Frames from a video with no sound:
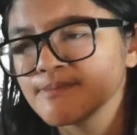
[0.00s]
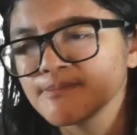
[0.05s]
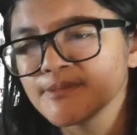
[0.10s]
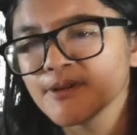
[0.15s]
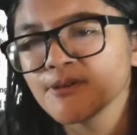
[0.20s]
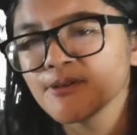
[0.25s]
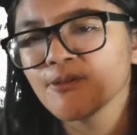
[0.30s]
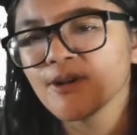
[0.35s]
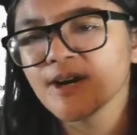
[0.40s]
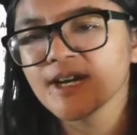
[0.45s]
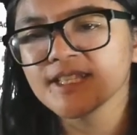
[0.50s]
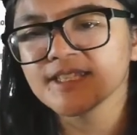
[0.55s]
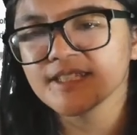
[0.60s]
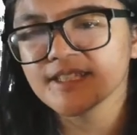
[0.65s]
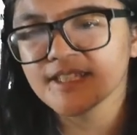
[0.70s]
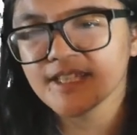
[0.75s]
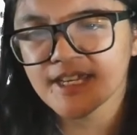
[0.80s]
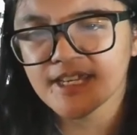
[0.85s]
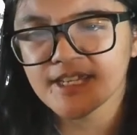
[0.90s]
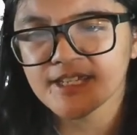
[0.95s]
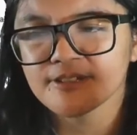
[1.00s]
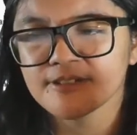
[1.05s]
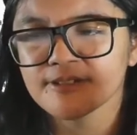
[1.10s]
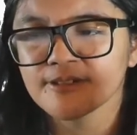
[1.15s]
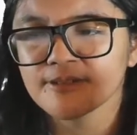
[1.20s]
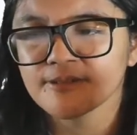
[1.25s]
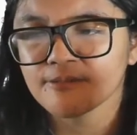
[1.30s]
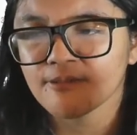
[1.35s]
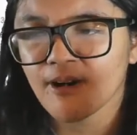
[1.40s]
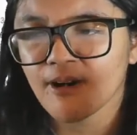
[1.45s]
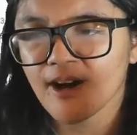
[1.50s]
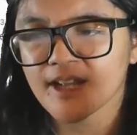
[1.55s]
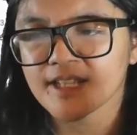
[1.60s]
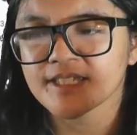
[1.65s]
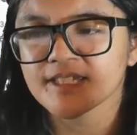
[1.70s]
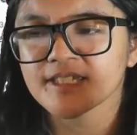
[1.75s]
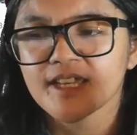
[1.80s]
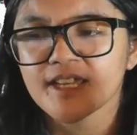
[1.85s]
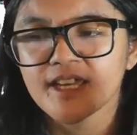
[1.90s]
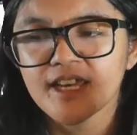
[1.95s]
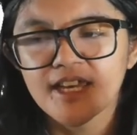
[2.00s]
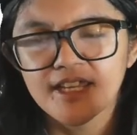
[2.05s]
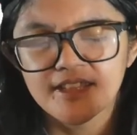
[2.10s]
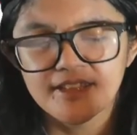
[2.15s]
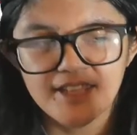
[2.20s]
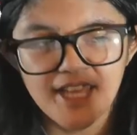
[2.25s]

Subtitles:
what they should watch next.